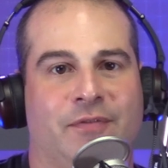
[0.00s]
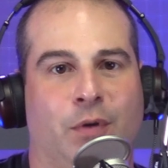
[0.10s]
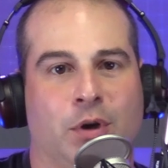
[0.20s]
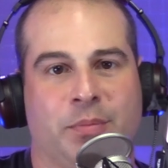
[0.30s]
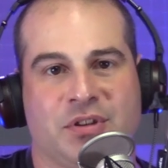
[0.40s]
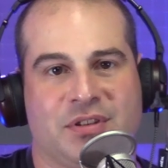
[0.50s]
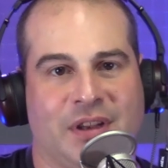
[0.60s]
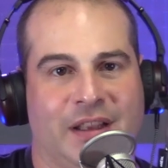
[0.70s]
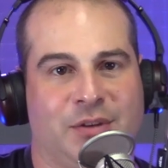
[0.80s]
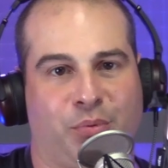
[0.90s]
phone numbers
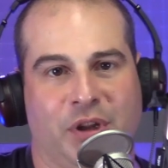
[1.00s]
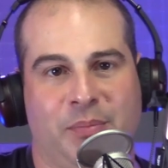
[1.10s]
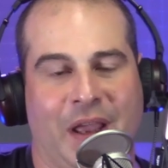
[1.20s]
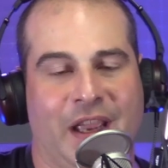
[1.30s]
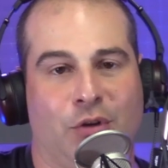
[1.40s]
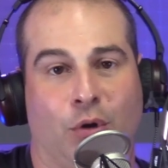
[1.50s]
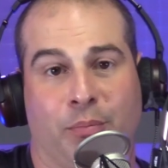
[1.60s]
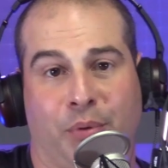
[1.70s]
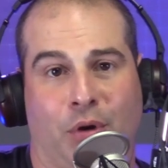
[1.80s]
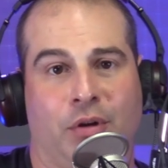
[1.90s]
assigned to prepaid or
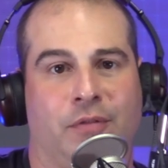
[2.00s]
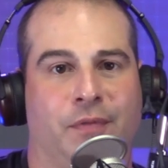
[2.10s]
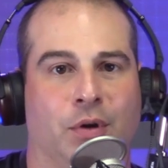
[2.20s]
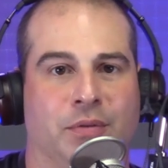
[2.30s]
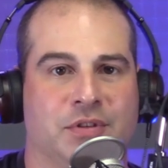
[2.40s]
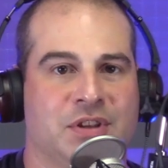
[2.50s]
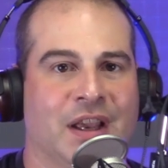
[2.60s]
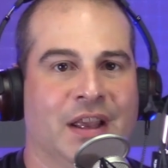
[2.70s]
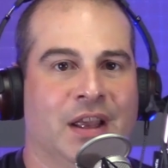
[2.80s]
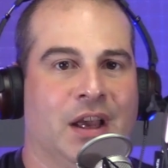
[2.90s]
burner phones,
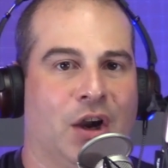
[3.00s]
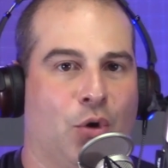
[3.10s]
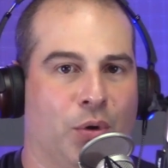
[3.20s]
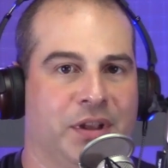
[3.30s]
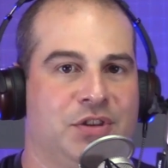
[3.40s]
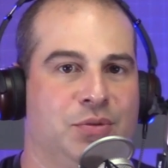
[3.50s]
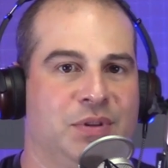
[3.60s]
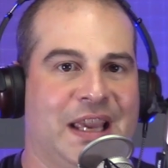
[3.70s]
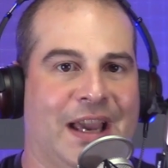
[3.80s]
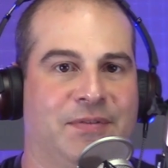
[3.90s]
according to
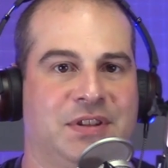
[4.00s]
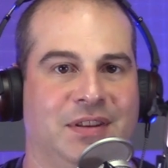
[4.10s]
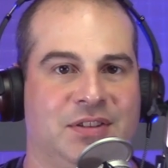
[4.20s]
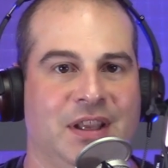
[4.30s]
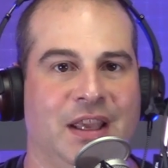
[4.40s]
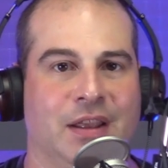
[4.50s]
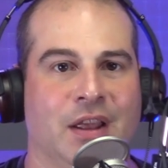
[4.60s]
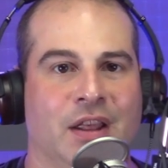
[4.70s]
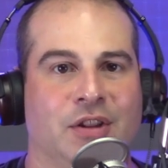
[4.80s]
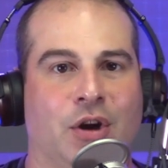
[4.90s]
the FCC.
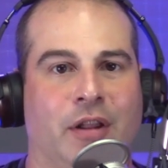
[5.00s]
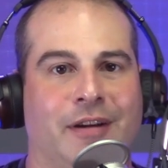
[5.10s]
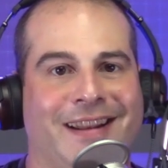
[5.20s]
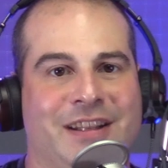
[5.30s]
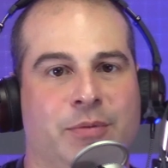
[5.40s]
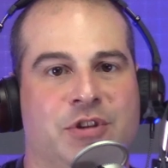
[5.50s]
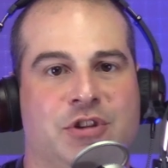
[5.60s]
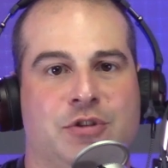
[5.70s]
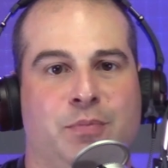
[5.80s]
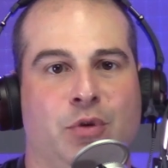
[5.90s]
The caller ID was
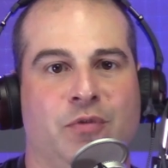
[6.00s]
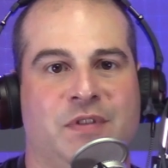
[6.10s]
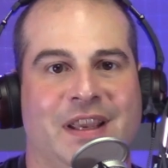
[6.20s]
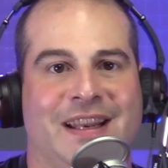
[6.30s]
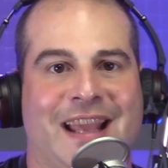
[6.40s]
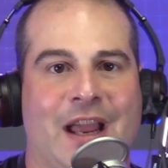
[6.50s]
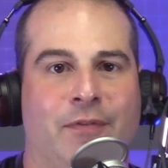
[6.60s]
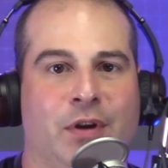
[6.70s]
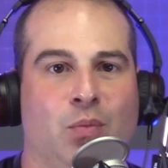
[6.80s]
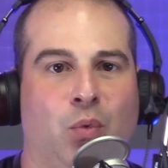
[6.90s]
spoofed in
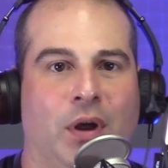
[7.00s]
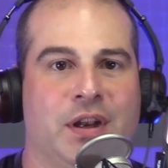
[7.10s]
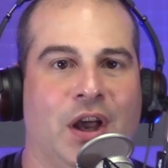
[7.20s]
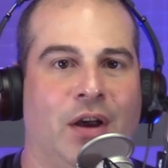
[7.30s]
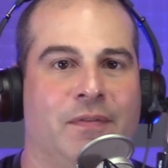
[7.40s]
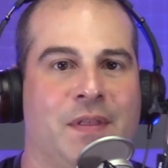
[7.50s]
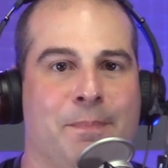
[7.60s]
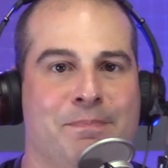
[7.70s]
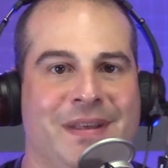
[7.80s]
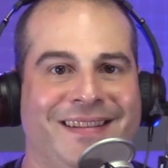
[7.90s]
every one of the
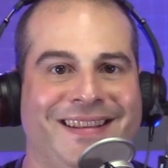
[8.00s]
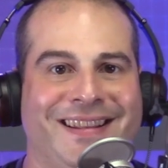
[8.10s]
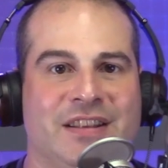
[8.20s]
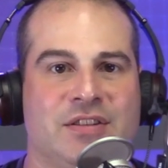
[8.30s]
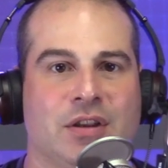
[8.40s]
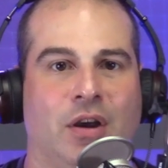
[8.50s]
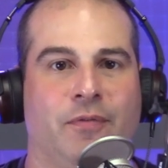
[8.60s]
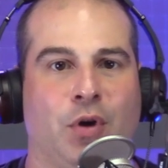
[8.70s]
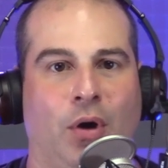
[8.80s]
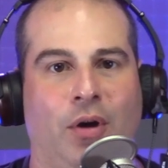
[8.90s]
millions
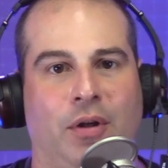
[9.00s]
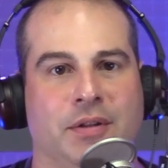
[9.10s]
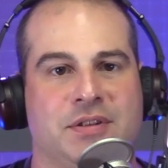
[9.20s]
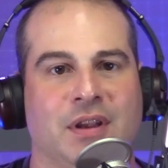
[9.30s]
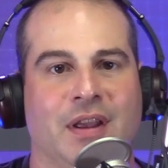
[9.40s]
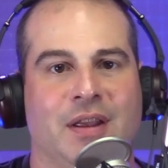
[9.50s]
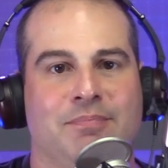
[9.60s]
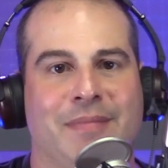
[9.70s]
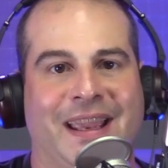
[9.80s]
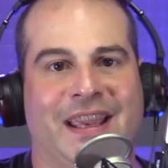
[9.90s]
of calls
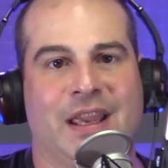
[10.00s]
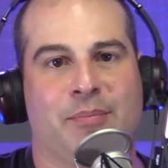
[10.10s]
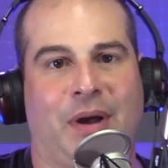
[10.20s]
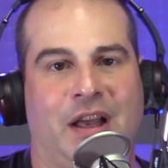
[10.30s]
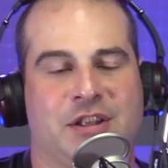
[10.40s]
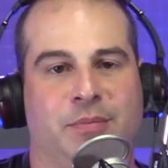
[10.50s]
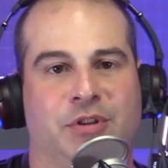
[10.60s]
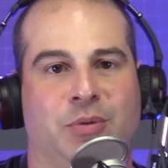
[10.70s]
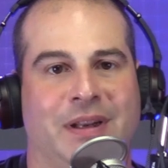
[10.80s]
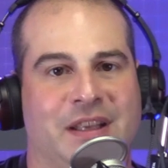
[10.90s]
making it
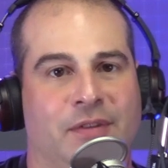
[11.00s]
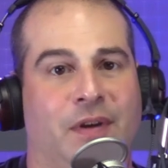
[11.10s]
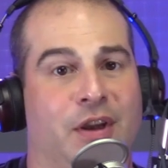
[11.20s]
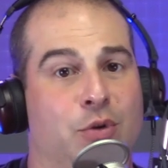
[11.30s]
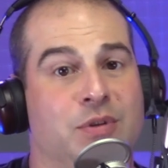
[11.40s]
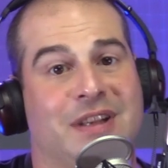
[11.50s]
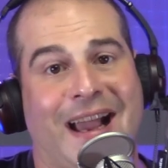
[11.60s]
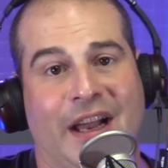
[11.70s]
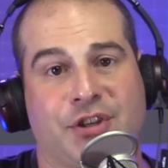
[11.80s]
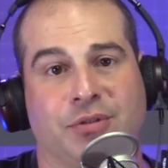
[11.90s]
impossible to identify who was
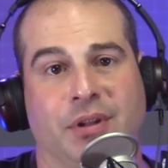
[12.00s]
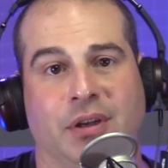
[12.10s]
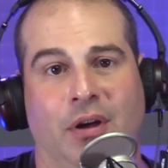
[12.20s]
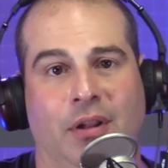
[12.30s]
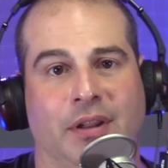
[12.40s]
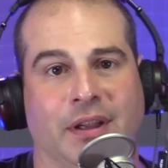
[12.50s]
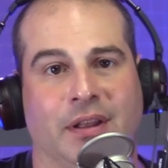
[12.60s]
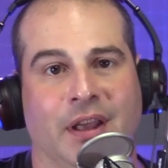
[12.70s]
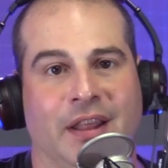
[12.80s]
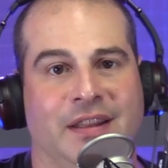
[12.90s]
actually calling.
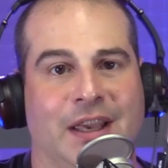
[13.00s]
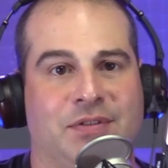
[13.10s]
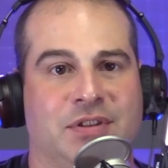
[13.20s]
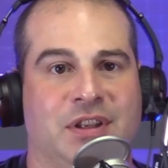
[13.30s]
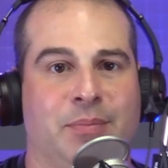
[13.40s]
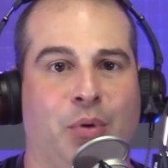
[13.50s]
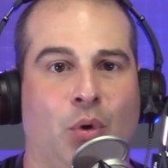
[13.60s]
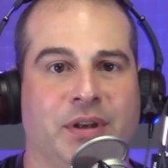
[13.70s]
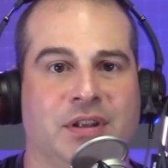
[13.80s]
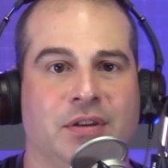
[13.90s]
The FCC
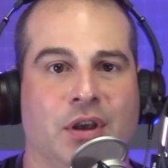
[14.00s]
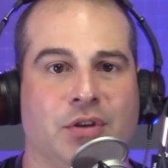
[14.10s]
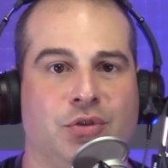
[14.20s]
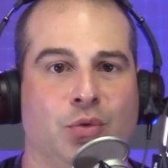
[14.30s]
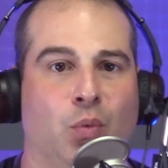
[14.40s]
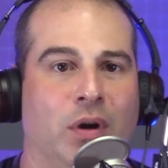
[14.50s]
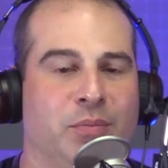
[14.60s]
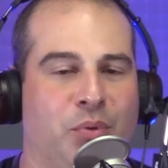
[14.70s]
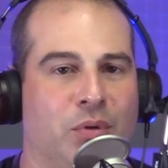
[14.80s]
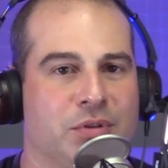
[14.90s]
pointed to
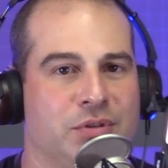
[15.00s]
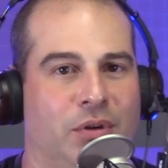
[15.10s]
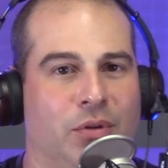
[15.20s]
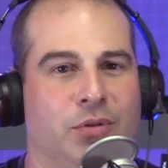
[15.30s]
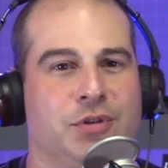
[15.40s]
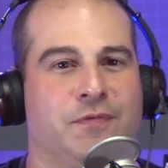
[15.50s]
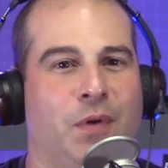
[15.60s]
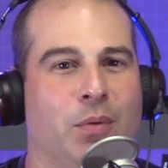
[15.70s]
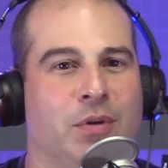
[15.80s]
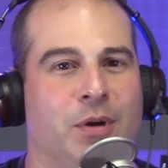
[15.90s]
one poor soul whose
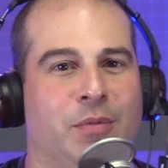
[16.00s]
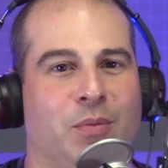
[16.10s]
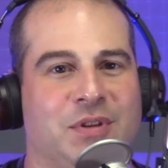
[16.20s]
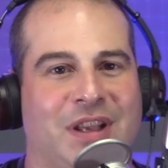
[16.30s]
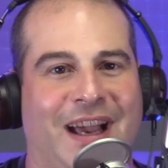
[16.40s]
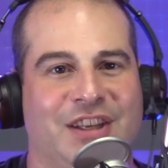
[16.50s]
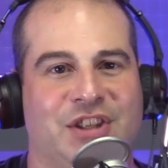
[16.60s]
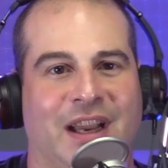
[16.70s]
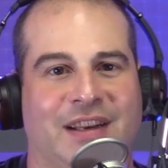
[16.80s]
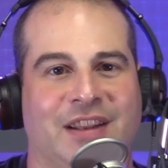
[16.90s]
phone number was
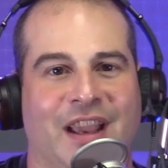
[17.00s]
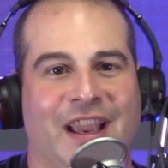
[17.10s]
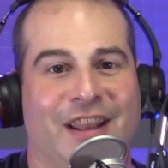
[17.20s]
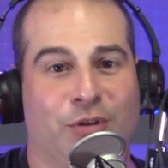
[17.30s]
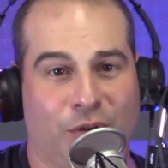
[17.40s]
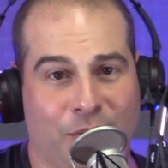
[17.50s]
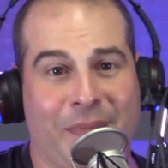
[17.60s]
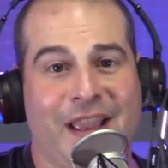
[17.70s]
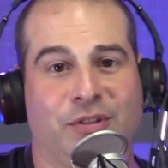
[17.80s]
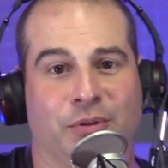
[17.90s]
hijacked in order to
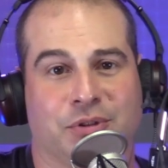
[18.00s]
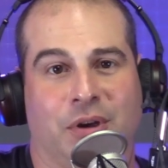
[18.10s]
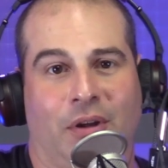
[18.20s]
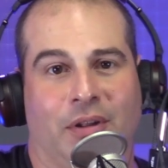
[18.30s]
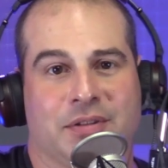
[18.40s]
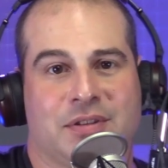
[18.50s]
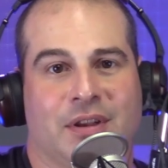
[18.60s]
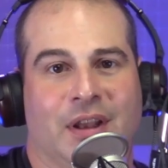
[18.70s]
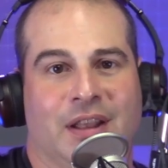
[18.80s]
make those calls.